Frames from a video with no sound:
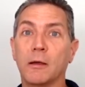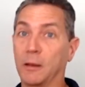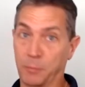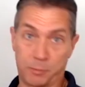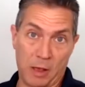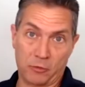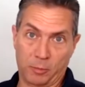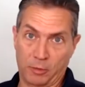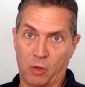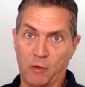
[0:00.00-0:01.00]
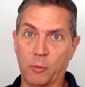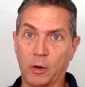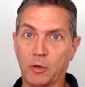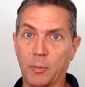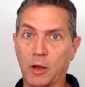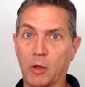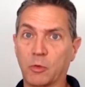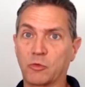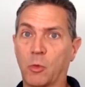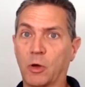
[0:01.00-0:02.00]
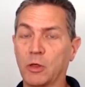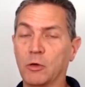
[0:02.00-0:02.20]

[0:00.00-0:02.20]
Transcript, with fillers: and possibly software, depending on what you want to